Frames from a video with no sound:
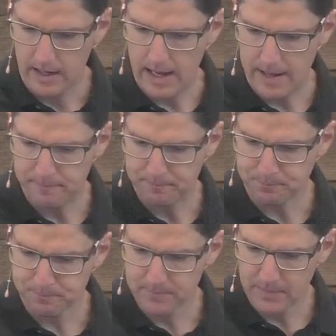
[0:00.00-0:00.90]

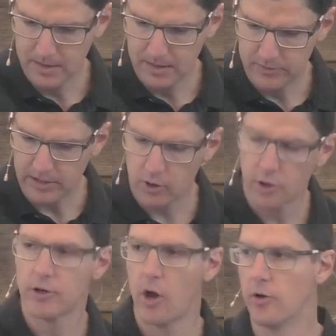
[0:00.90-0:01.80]
Um, you see,
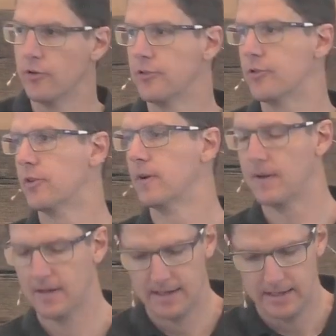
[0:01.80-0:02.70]
God knows
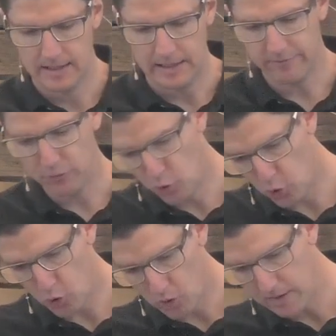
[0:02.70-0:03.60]
if
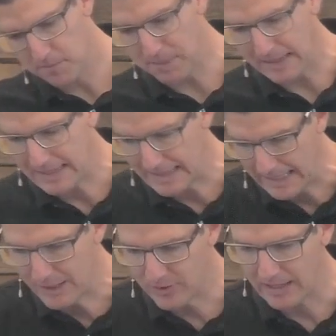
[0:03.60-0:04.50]
you're being
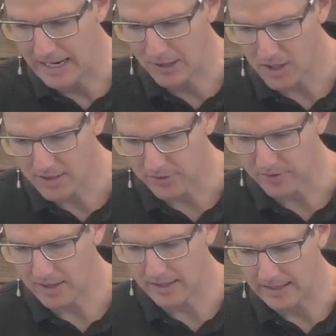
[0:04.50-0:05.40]
lazy and like to
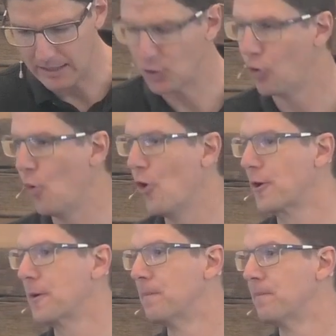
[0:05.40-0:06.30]
slug it in your
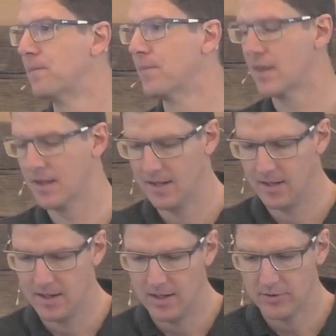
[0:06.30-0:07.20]
work.
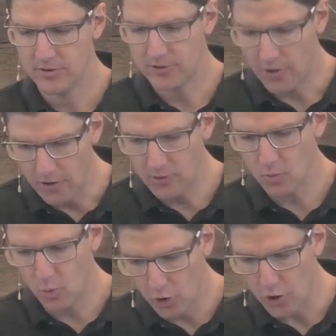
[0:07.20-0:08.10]
So don't
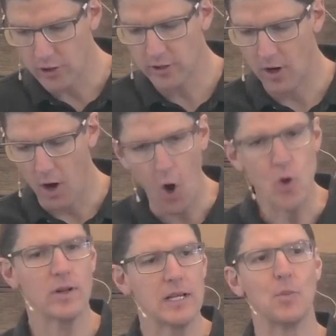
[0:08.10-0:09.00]
work
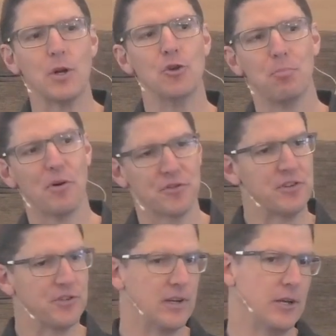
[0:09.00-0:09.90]
only when your boss
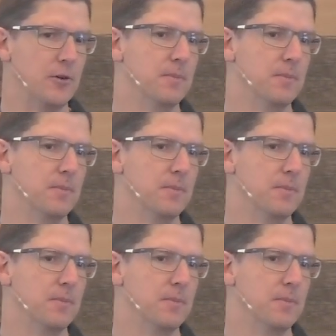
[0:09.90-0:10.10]
can see you.